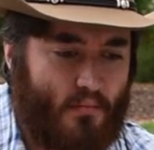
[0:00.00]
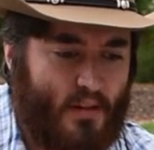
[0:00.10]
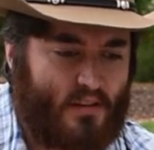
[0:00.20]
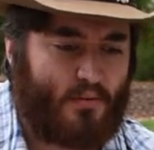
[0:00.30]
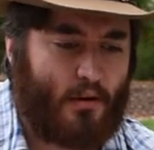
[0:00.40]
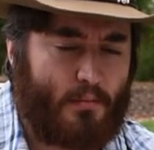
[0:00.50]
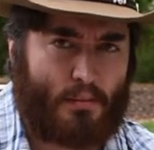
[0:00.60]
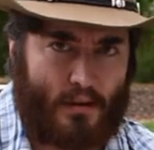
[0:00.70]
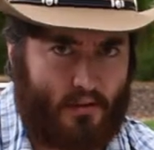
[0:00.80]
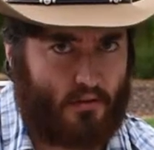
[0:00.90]
It's a very
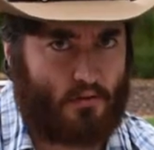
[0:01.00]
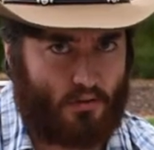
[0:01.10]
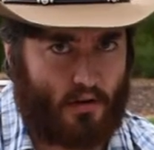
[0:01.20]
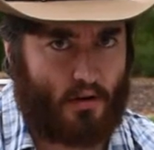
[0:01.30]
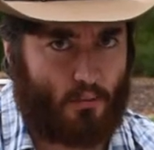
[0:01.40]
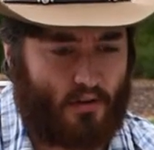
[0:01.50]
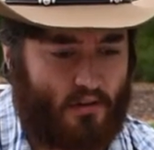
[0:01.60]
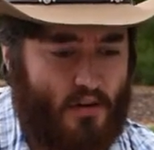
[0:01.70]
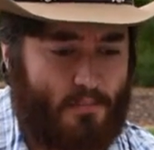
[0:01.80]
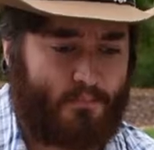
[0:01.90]
pleasant drinking
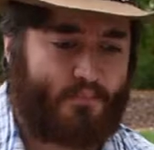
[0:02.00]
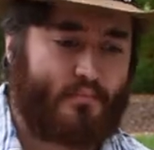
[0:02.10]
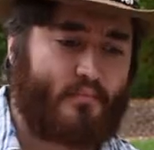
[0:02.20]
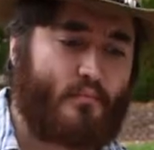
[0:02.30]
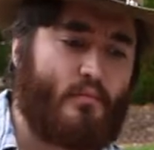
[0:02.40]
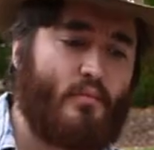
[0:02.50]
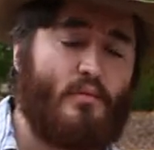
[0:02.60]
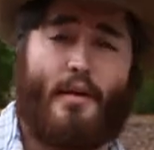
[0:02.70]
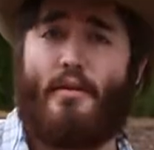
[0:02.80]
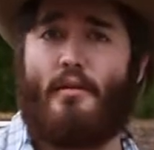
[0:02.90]
whiskey.
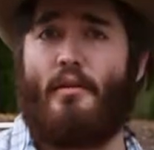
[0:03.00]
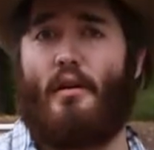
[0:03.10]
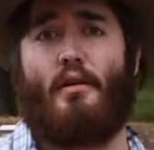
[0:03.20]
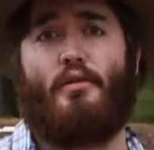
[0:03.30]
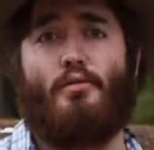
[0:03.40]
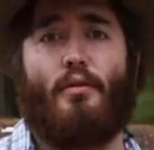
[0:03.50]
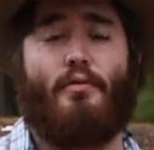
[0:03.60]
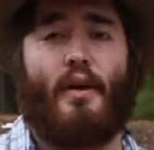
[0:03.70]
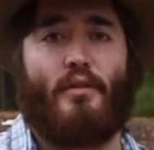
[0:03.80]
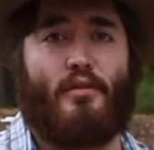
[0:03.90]
Nothing too
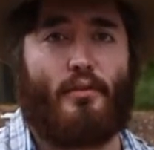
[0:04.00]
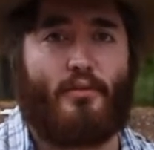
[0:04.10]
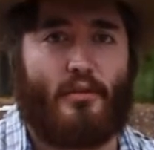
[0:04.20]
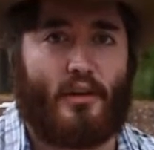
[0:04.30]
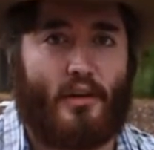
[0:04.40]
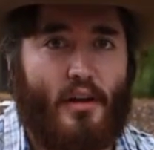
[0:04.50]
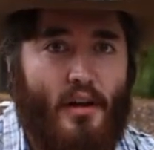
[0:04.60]
offensive to